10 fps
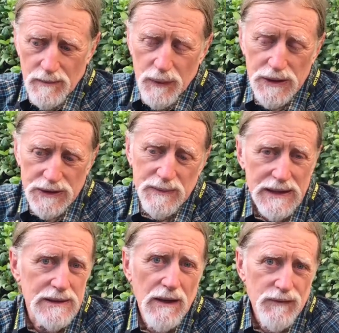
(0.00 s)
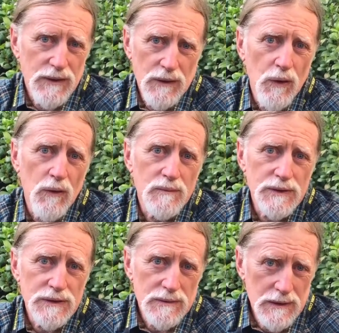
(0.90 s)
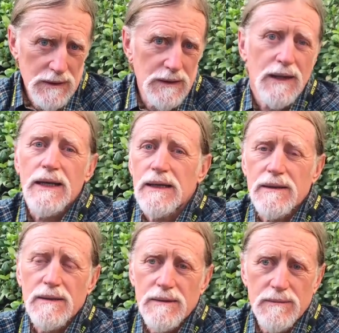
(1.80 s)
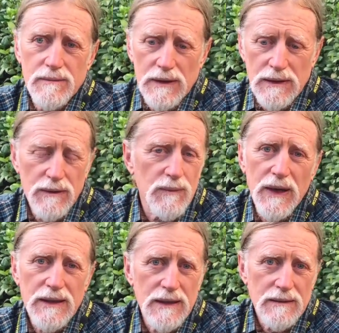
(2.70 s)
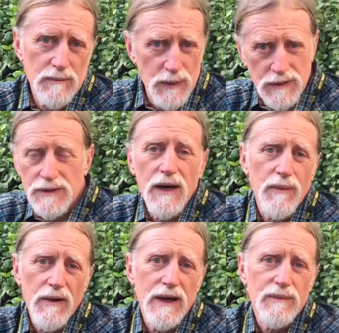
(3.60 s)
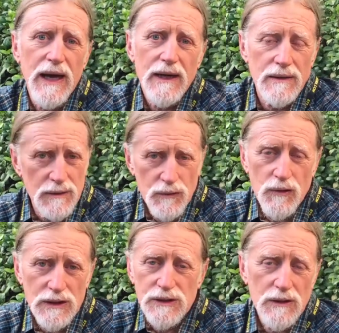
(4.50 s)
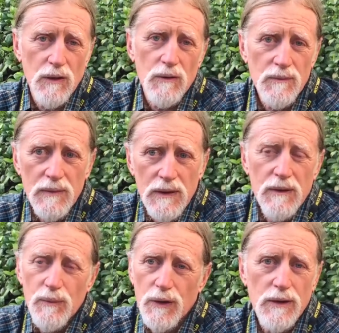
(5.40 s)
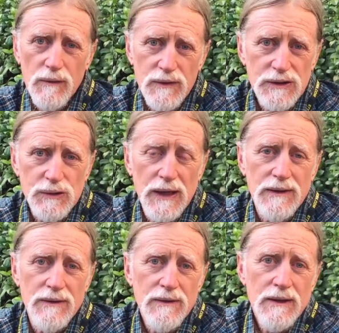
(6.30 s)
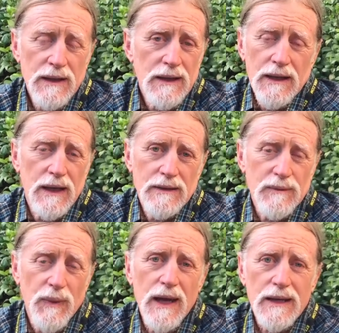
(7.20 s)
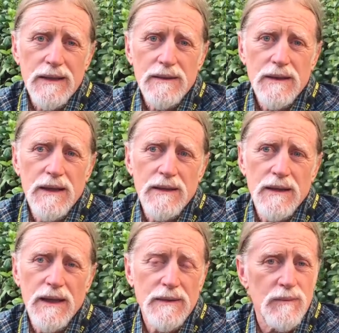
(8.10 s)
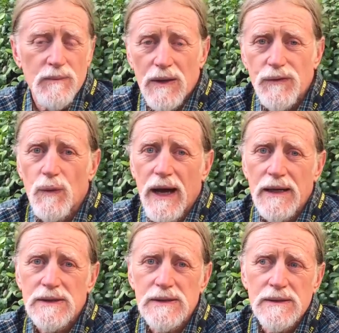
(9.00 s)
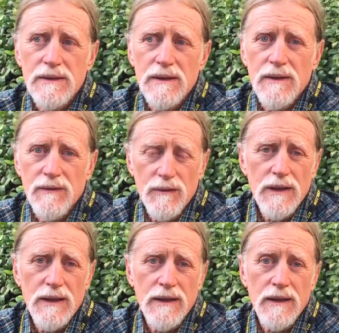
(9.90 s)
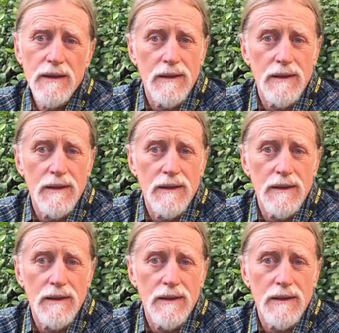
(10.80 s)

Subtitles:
brush the bees off the combs, cut it into the bucket, put the top bar right back, crush the comb, pour it over a strainer, and then bottle it. And I melt the wax, and